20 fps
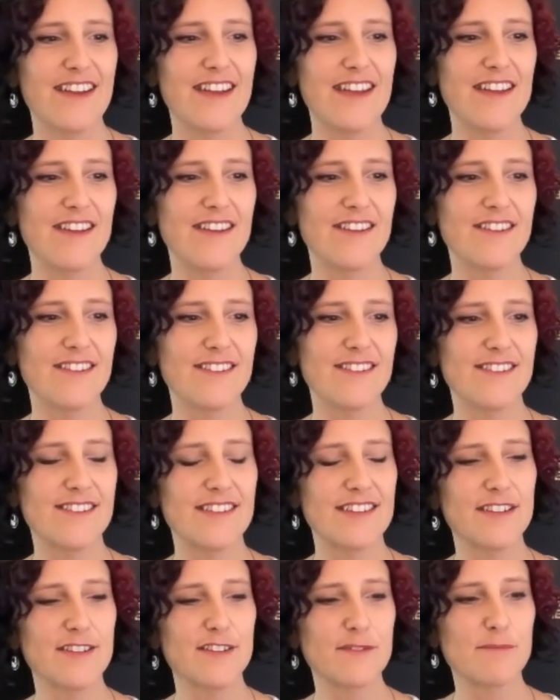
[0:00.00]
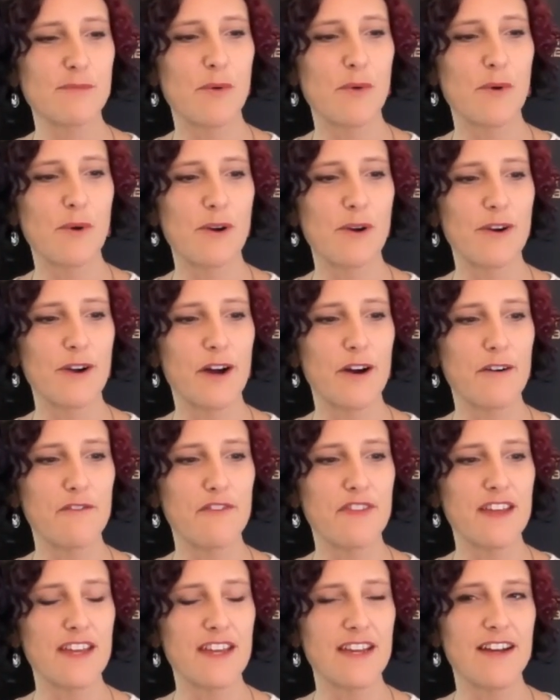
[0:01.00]
is is more of
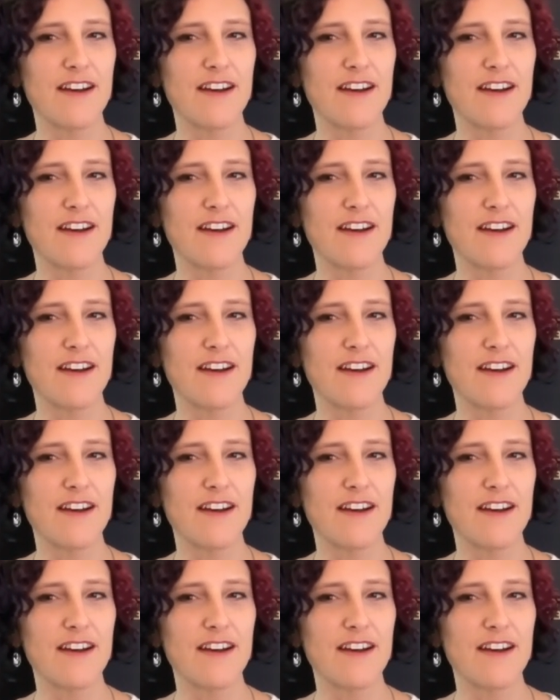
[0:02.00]
the